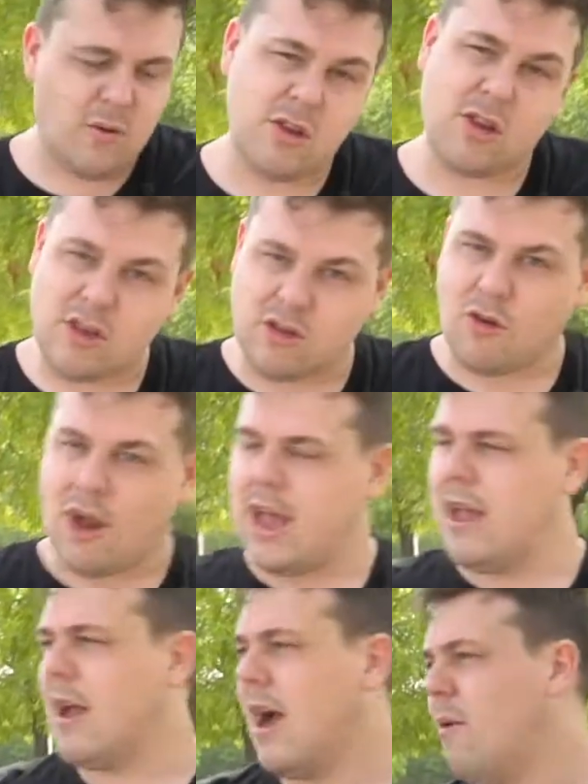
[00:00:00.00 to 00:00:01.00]
which is
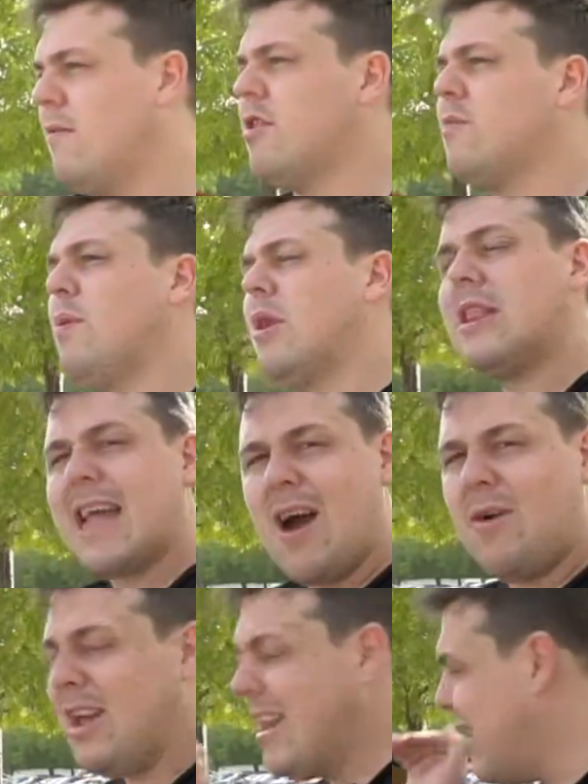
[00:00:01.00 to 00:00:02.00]
great. However, to pull it down, it